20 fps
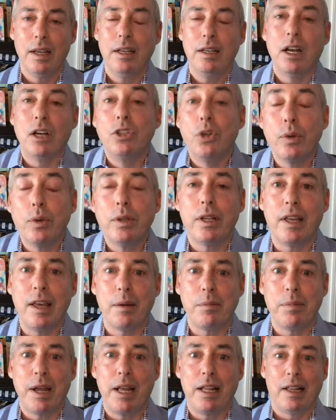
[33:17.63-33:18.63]
Now, during the
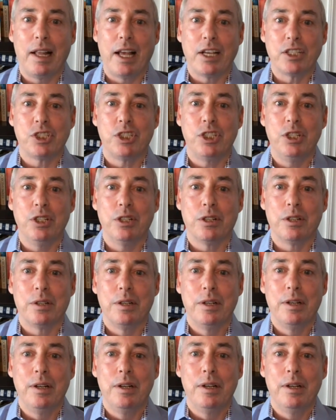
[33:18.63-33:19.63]
campaign last
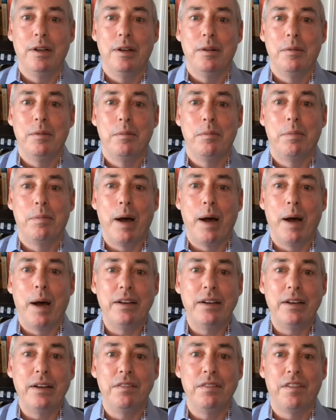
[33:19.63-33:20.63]
year,
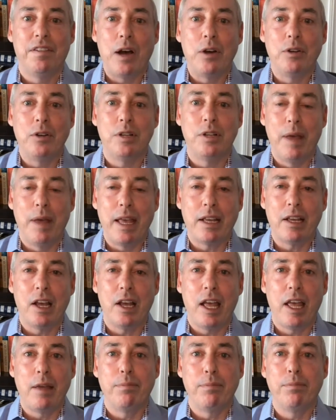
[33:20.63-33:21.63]
Biden vowed to
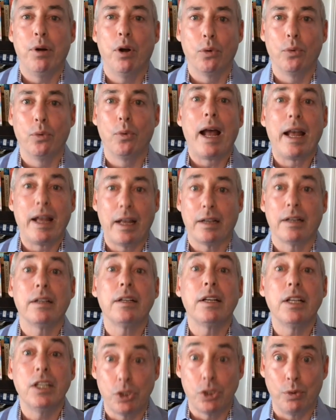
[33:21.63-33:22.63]
make a pariah,
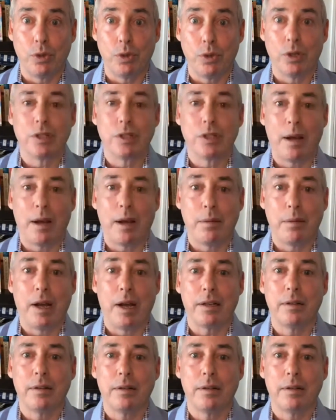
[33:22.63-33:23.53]
his word, not mine.